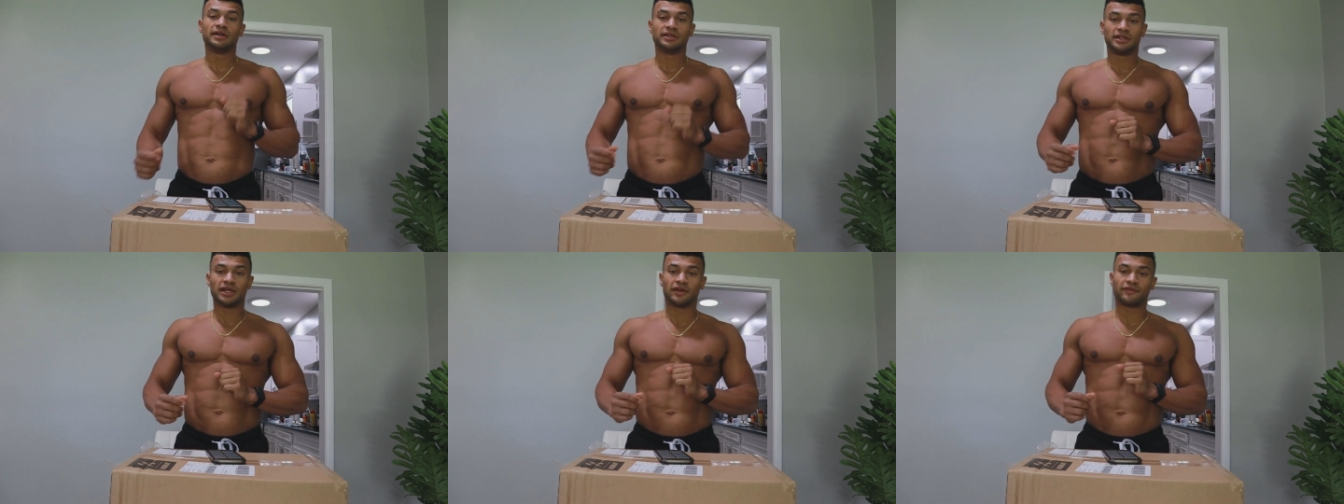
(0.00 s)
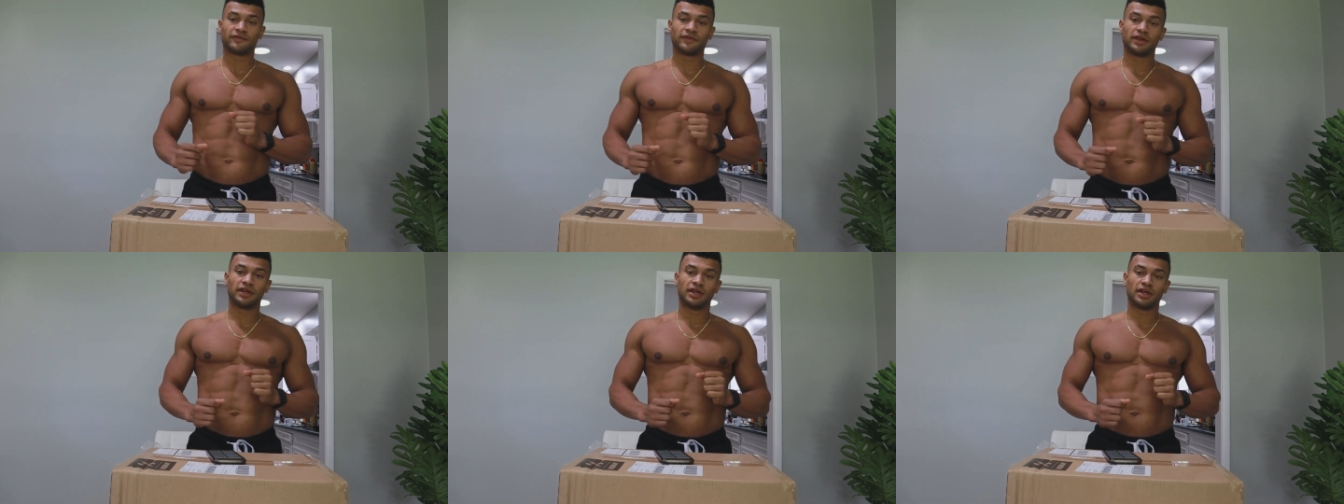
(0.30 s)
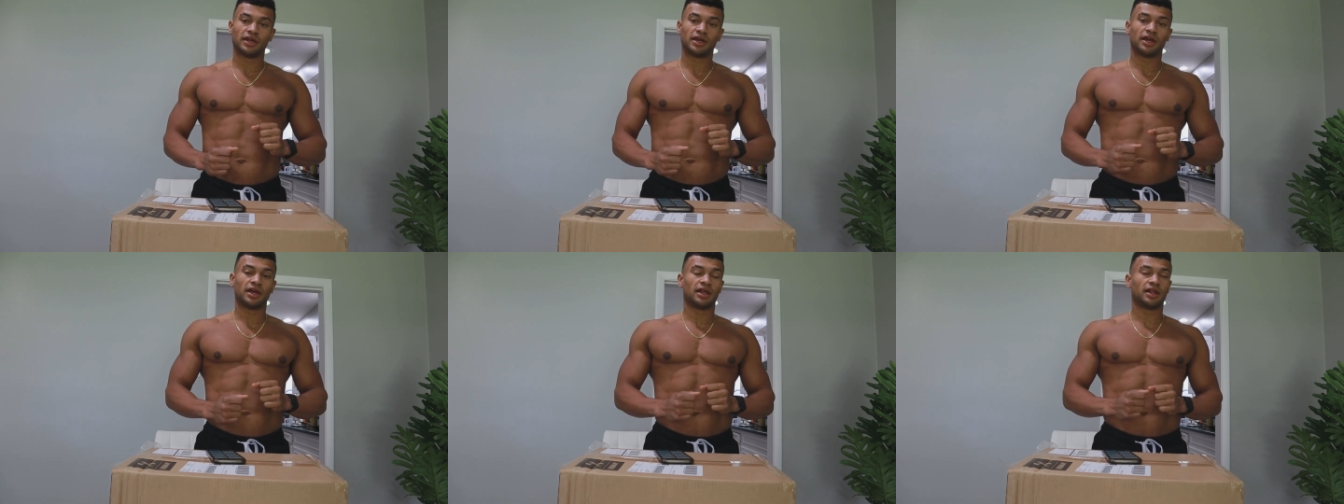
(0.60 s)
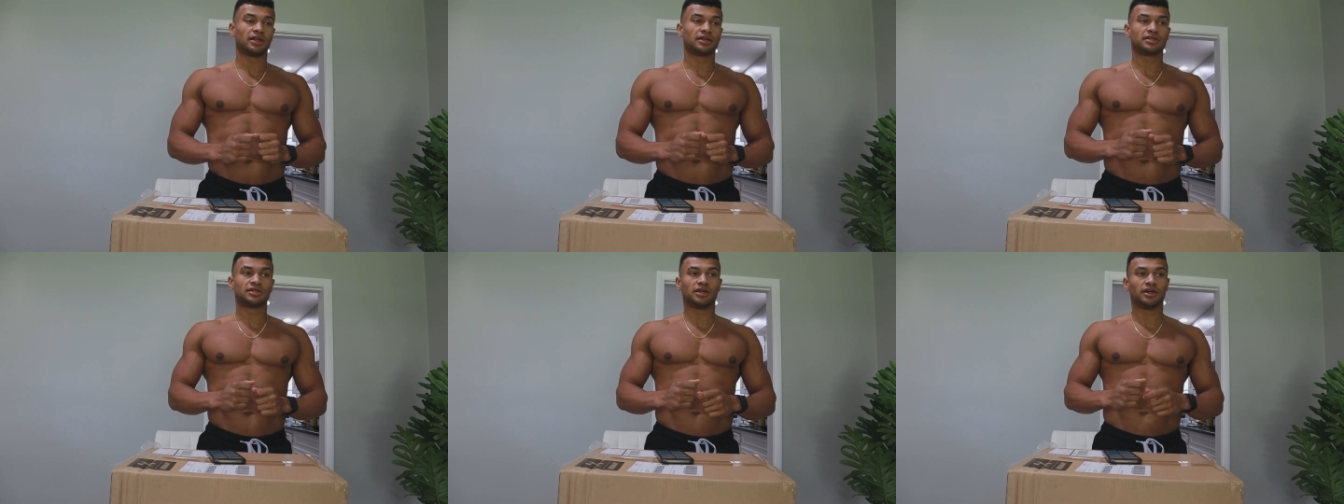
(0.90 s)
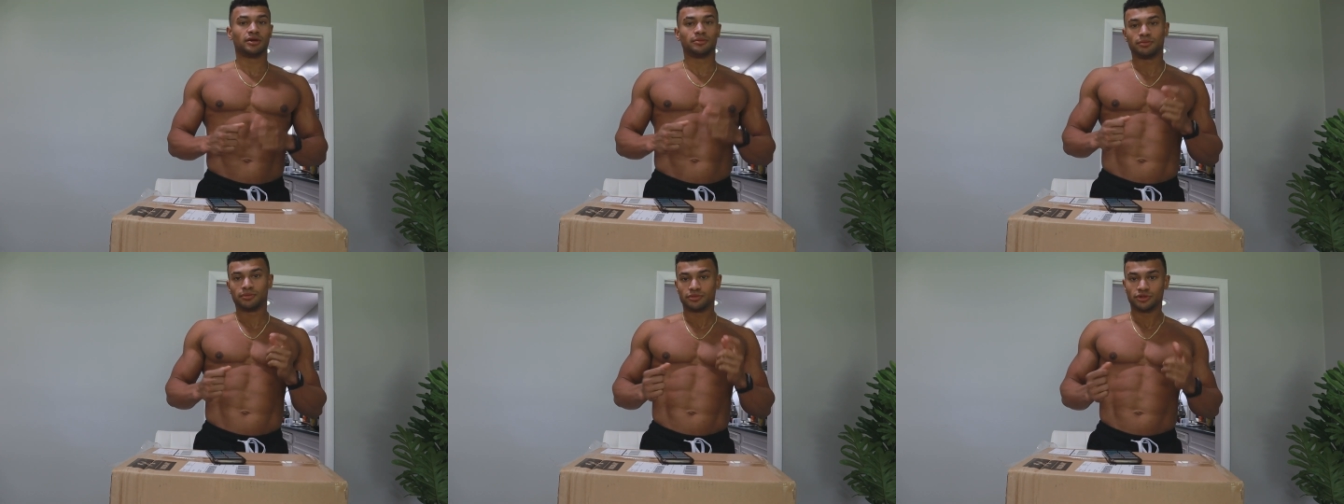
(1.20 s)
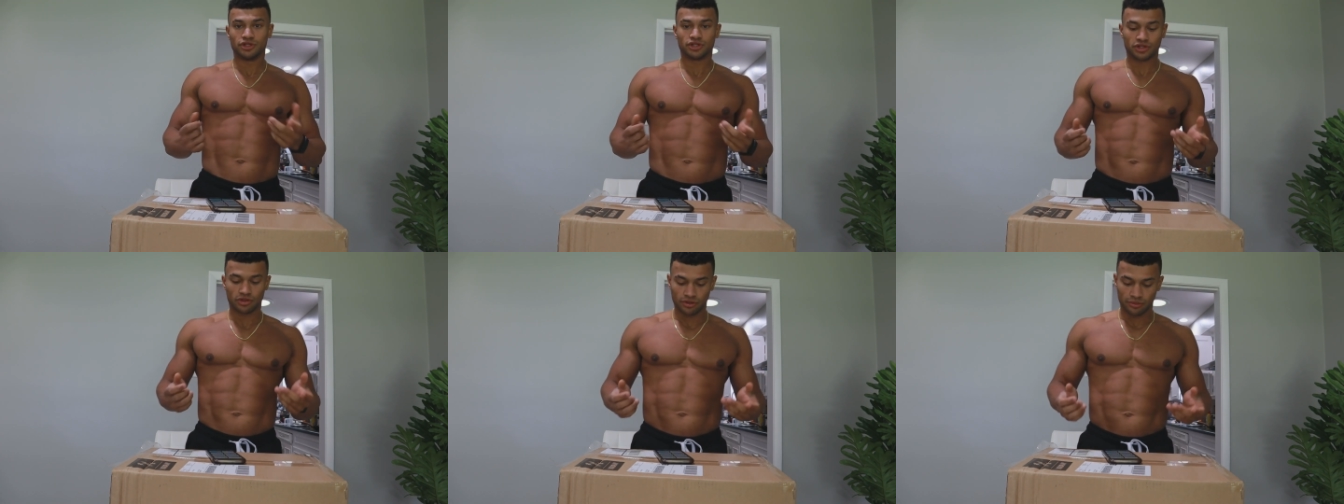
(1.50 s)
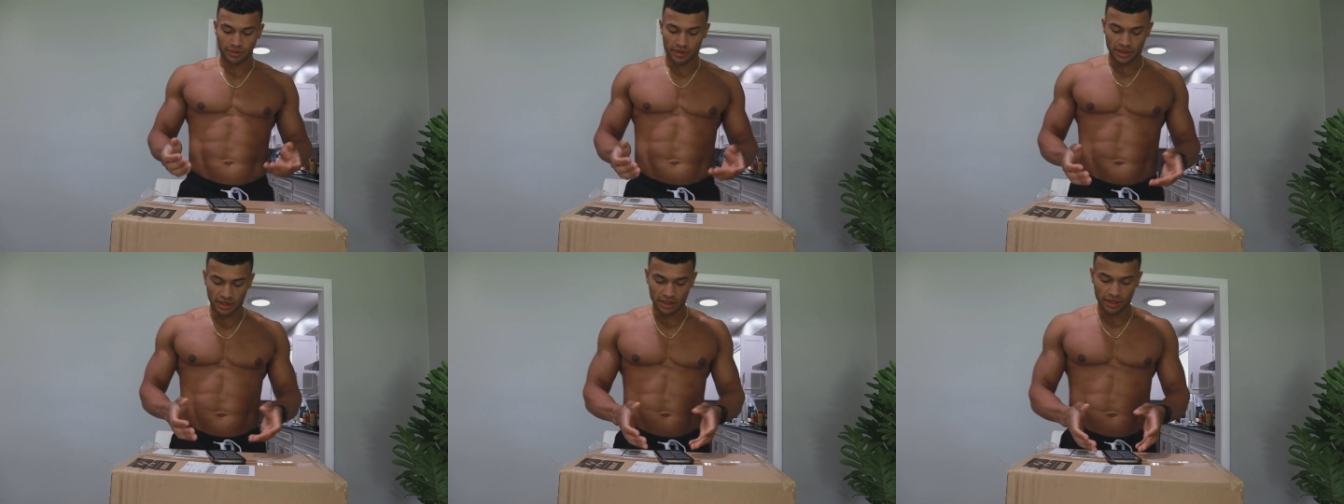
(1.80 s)
definitely hit Alex up. Just shoot
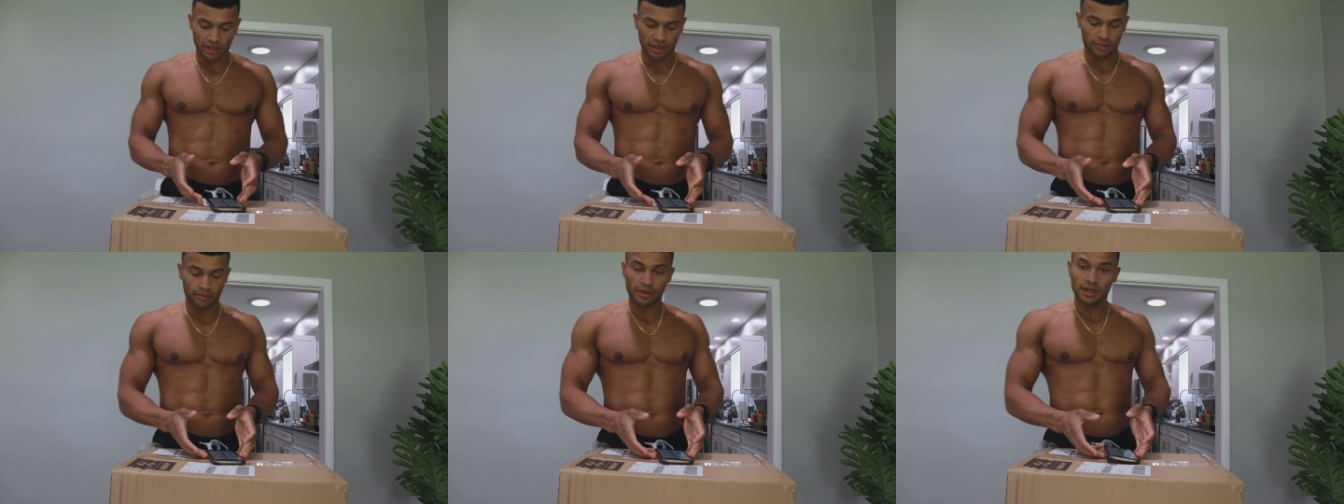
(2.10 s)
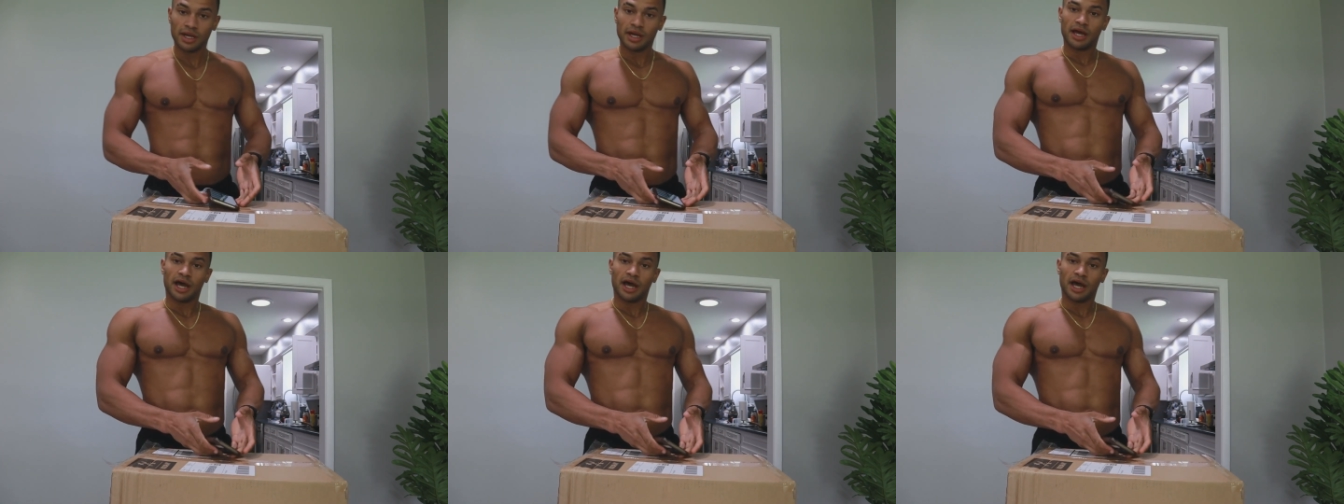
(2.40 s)
him a DM.